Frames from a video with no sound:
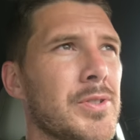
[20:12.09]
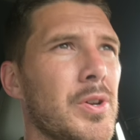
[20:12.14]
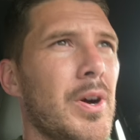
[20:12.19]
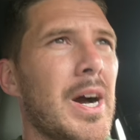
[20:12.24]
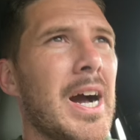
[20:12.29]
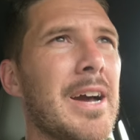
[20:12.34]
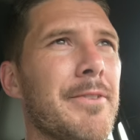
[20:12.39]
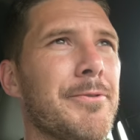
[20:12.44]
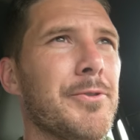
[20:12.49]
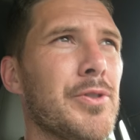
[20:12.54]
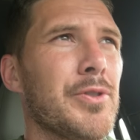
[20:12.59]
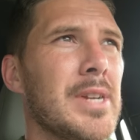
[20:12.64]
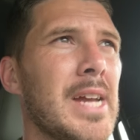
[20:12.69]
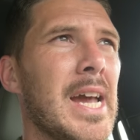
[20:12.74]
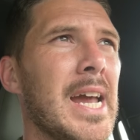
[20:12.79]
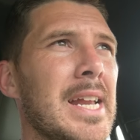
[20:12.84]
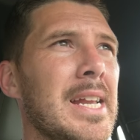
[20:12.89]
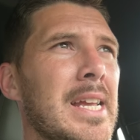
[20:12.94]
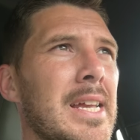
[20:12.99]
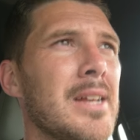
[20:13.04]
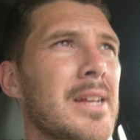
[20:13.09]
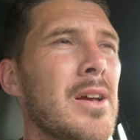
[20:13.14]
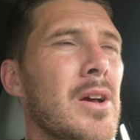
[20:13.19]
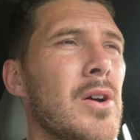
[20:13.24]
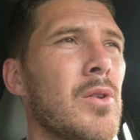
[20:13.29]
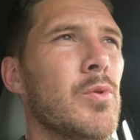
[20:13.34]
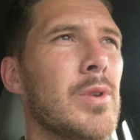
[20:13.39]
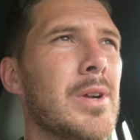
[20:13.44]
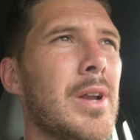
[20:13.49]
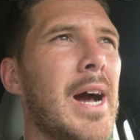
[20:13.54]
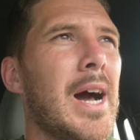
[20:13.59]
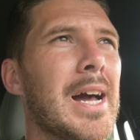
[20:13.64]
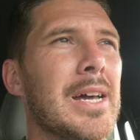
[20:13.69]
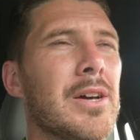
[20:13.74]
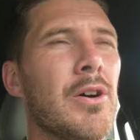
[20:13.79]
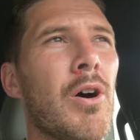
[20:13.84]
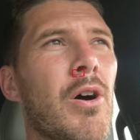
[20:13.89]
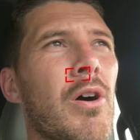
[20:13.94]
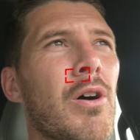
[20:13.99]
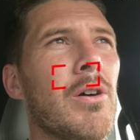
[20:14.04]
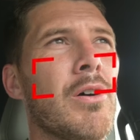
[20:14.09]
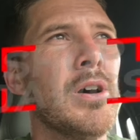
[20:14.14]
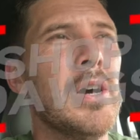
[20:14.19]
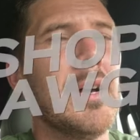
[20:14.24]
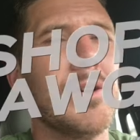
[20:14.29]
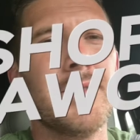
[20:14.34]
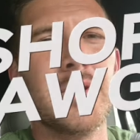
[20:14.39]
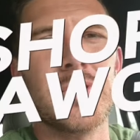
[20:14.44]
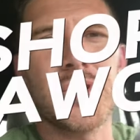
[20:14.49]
So I have created what I call the